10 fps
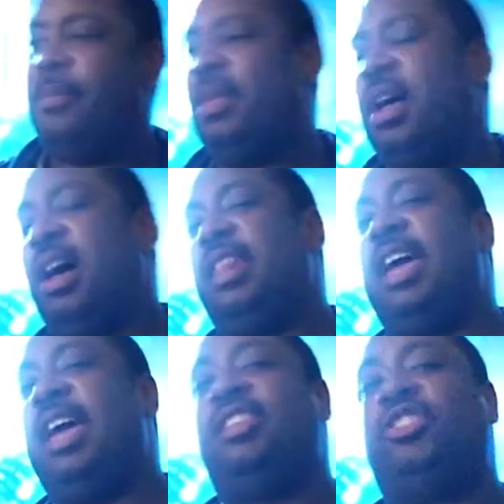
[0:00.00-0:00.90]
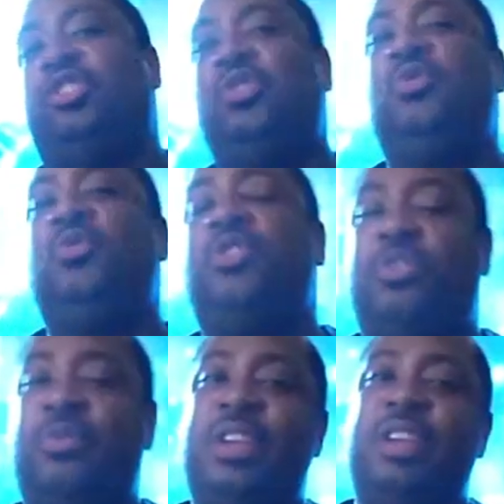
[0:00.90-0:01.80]
Now, that is two to
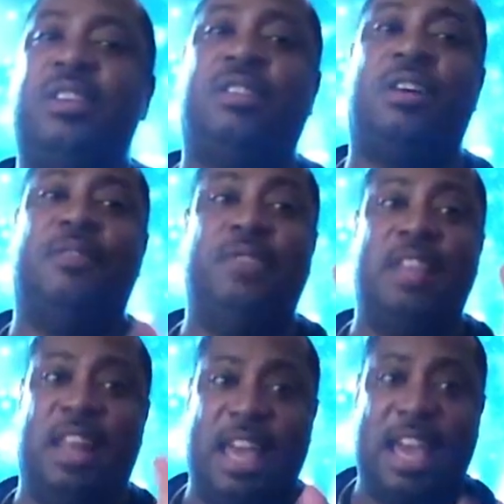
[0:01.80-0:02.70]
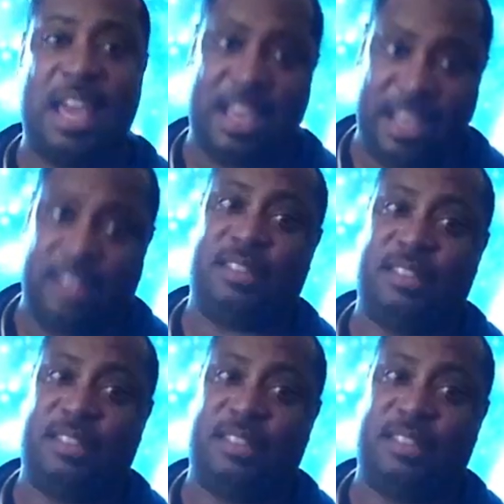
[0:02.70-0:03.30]
three years of delays.